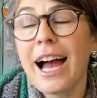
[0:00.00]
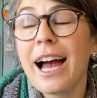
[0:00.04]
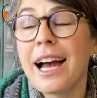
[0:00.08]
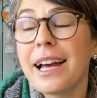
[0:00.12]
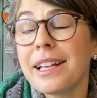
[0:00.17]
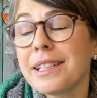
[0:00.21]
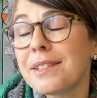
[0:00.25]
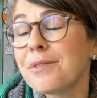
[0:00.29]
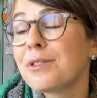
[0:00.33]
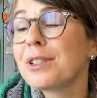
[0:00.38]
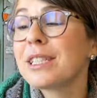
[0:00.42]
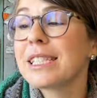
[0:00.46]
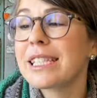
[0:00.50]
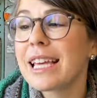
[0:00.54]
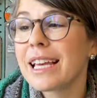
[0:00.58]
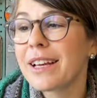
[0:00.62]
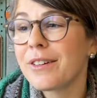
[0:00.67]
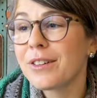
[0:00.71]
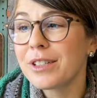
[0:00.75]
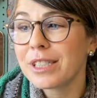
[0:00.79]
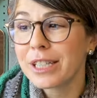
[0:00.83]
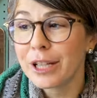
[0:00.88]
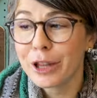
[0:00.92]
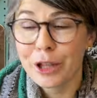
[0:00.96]
I would say it
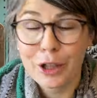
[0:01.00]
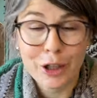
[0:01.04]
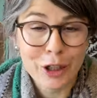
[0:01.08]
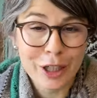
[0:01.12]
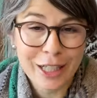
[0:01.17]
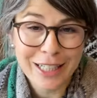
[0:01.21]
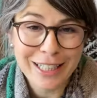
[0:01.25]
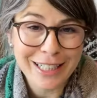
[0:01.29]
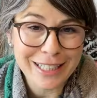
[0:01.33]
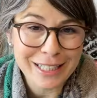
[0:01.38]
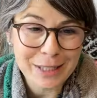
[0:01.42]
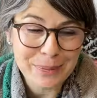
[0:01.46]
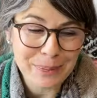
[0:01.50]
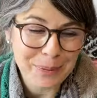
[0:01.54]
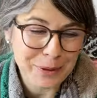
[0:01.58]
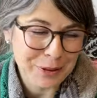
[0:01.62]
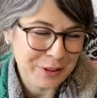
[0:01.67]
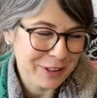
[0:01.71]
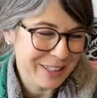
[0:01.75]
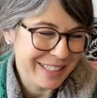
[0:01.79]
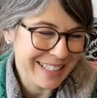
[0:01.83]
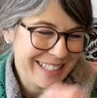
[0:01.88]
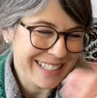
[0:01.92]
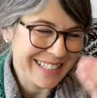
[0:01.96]
was a learning
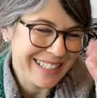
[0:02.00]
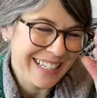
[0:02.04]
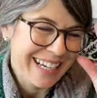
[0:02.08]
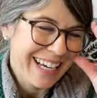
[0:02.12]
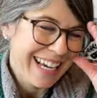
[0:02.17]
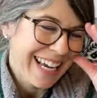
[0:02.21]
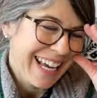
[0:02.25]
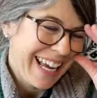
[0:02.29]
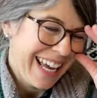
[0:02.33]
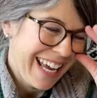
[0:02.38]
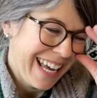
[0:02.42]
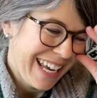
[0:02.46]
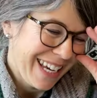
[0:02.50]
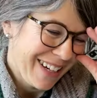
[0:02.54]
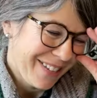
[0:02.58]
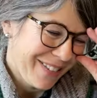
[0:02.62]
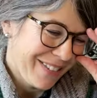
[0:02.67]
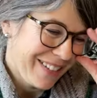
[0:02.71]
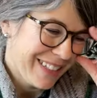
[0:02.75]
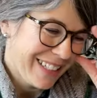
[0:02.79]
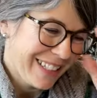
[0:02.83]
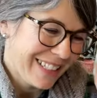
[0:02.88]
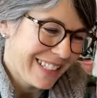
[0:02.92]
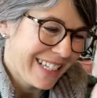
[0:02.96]
experience. It
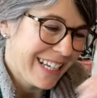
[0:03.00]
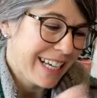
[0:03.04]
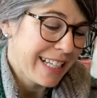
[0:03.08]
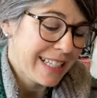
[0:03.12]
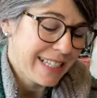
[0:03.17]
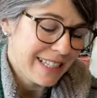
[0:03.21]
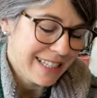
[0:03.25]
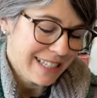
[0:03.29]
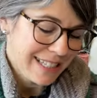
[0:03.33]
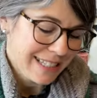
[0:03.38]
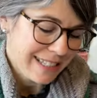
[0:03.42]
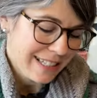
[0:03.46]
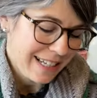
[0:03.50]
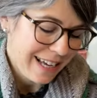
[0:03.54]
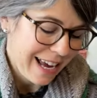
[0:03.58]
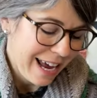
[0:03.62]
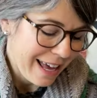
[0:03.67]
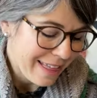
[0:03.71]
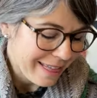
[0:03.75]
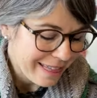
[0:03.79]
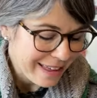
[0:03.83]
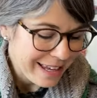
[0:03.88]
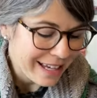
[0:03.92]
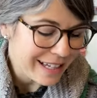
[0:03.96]
was, it's, I
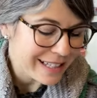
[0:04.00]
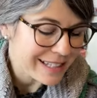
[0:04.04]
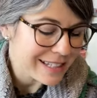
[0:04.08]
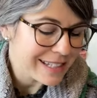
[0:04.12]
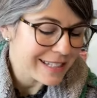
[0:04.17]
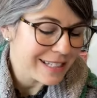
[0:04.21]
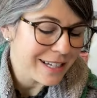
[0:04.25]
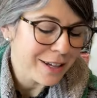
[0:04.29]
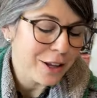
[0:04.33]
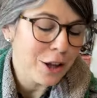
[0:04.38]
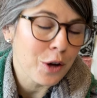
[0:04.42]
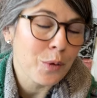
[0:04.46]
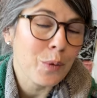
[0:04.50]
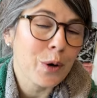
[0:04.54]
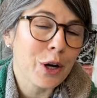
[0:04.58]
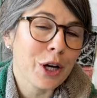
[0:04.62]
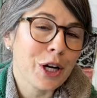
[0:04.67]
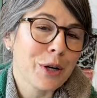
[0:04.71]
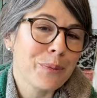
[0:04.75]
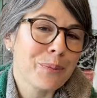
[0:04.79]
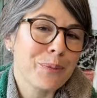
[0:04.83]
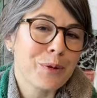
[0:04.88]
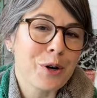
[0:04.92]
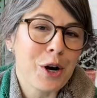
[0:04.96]
think it's still a work
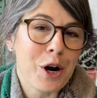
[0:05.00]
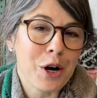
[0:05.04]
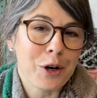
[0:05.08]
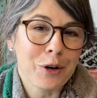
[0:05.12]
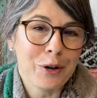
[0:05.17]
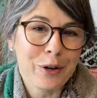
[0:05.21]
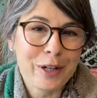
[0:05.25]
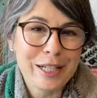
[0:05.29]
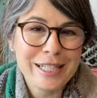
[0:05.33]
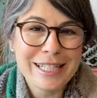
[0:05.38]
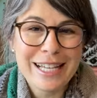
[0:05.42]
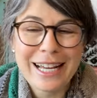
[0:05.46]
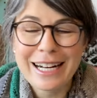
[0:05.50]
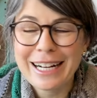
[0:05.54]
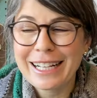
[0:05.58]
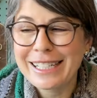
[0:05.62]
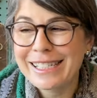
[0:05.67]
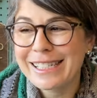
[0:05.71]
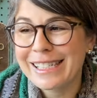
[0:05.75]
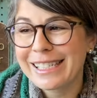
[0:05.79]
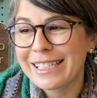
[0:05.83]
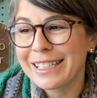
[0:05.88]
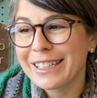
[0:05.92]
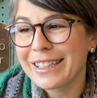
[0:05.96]
in progress and I
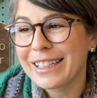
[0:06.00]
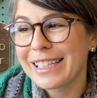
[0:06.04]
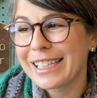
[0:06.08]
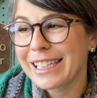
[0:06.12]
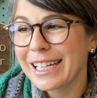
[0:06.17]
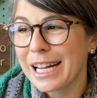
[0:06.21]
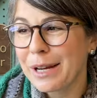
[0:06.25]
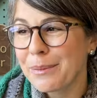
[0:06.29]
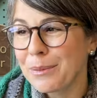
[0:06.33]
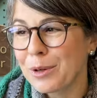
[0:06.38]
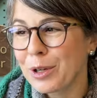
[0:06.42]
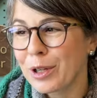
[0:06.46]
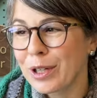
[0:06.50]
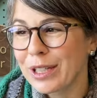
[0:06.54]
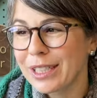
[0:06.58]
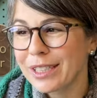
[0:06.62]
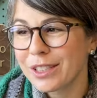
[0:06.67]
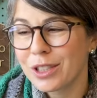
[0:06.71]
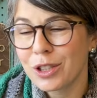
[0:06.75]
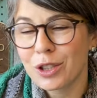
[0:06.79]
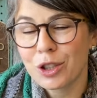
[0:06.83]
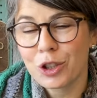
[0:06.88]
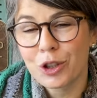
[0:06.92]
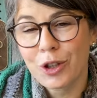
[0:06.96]
still think I'm going
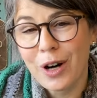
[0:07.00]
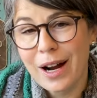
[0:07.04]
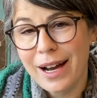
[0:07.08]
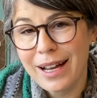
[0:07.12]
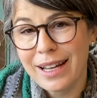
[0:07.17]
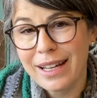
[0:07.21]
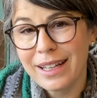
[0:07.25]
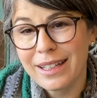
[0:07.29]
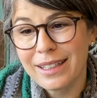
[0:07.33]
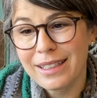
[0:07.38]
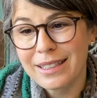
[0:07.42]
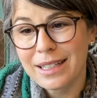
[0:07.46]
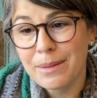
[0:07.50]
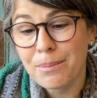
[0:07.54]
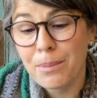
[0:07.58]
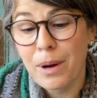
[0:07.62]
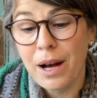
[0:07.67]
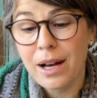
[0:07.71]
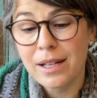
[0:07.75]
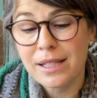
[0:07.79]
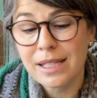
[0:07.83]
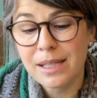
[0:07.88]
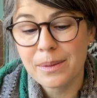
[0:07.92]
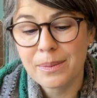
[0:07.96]
to try it and
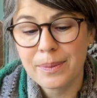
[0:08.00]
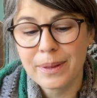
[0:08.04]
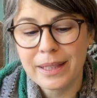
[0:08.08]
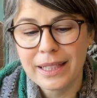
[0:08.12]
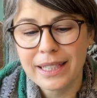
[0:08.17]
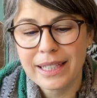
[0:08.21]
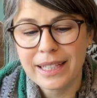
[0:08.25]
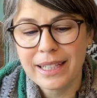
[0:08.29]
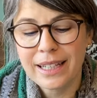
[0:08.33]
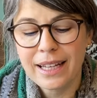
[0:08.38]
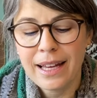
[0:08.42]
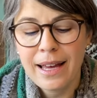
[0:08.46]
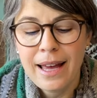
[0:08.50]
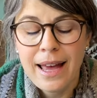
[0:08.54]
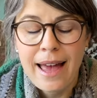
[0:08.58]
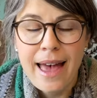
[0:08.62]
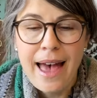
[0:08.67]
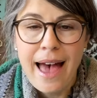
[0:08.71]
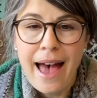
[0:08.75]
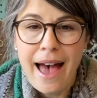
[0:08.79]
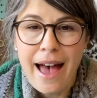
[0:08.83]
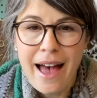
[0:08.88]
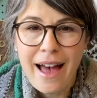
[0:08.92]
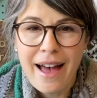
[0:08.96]
possibly
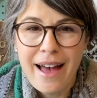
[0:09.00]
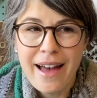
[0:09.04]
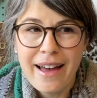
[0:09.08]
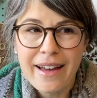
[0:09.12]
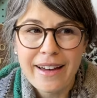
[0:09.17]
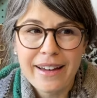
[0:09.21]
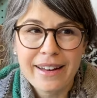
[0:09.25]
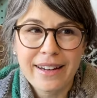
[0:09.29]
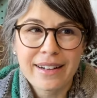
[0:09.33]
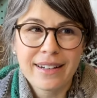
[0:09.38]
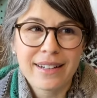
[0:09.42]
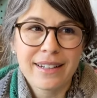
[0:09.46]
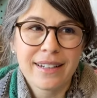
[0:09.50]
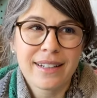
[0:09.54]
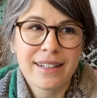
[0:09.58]
add